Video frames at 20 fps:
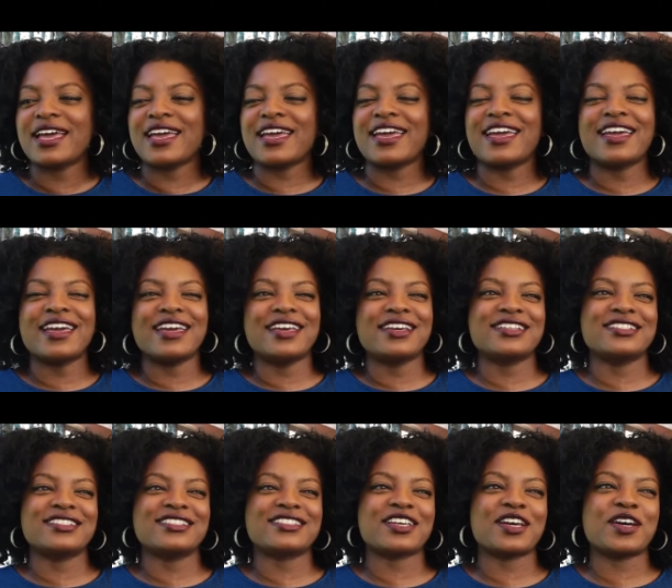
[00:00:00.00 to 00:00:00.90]

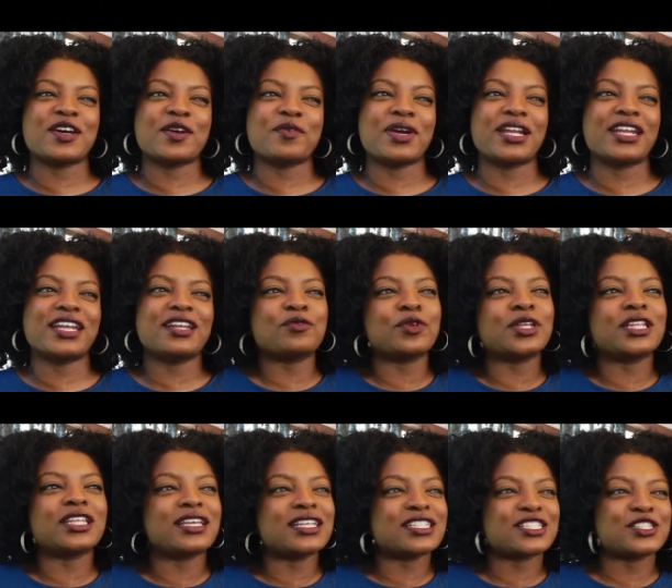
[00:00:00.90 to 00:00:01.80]
And I didn't
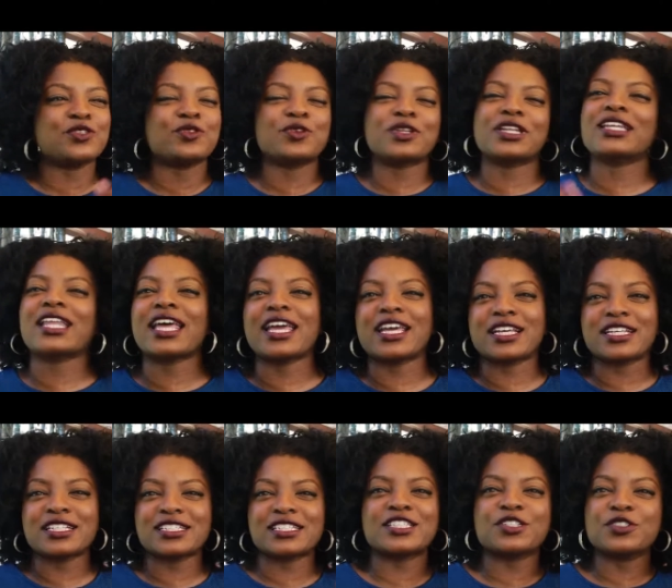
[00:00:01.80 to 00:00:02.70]
really get to do any, like,
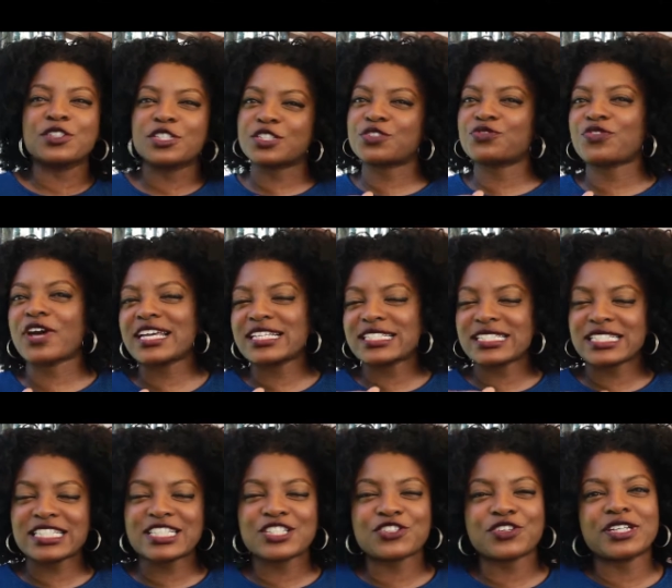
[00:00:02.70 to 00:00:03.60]
serious fight
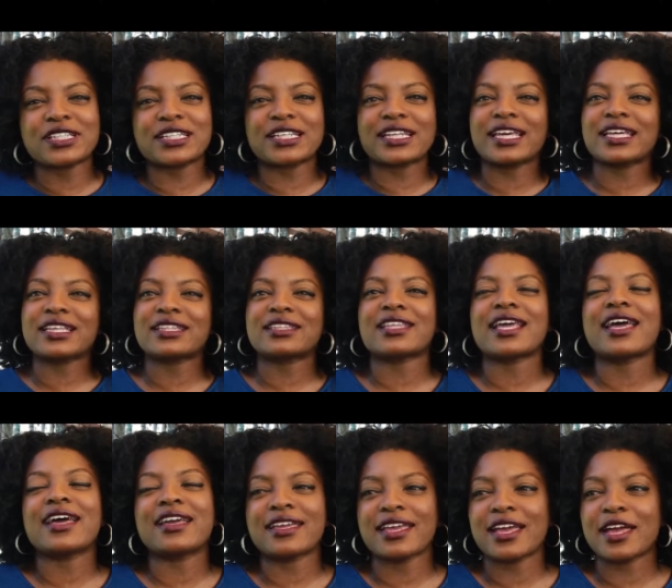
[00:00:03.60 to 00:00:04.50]
scenes or anything like
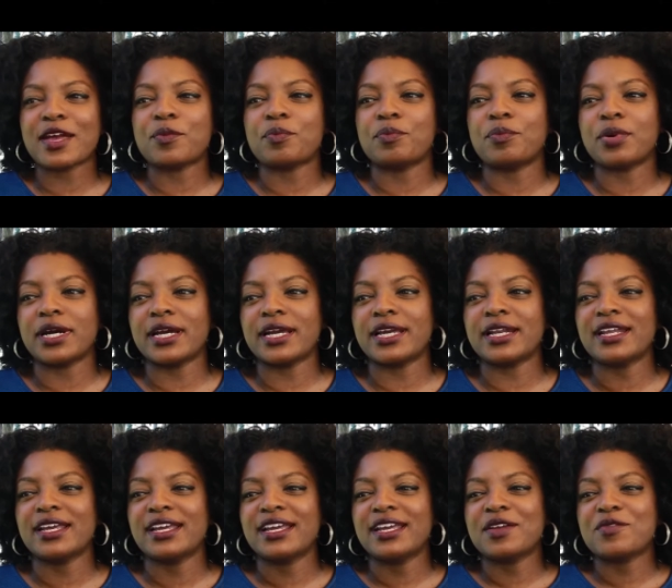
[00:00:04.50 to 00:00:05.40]
that yet. But
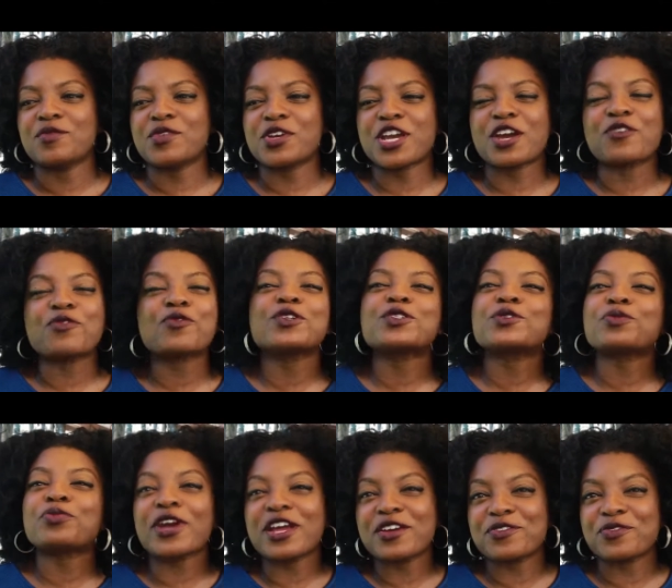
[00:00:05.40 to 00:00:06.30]
be careful what you
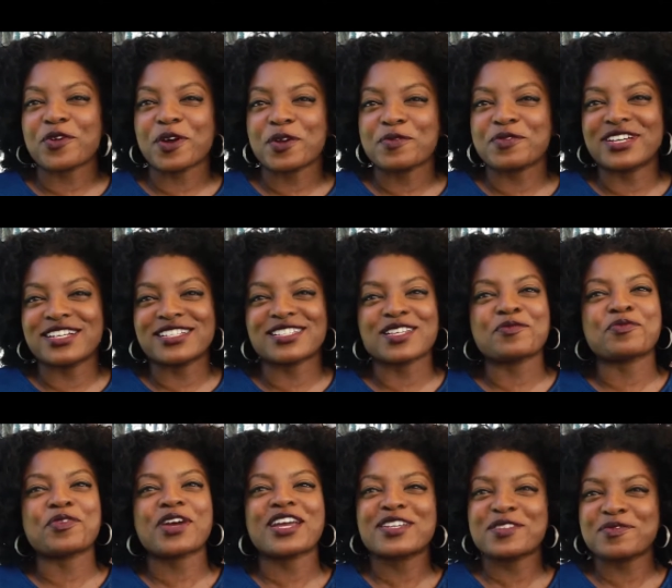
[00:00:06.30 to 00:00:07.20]
pray for, because I
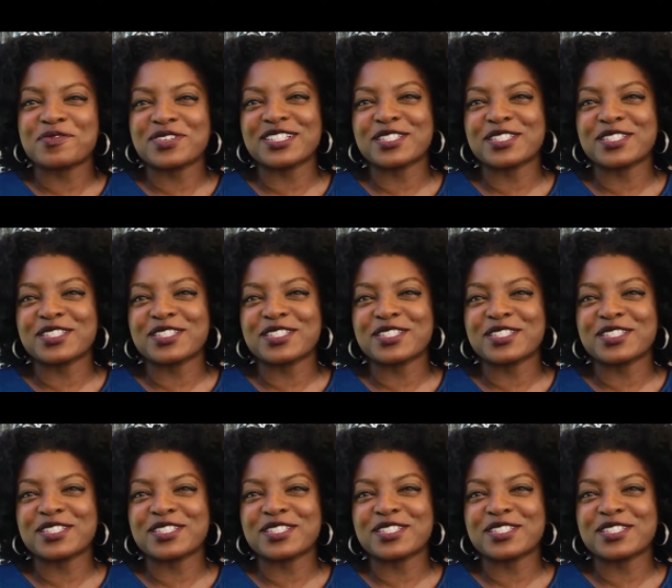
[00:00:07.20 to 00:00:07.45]
prayed to be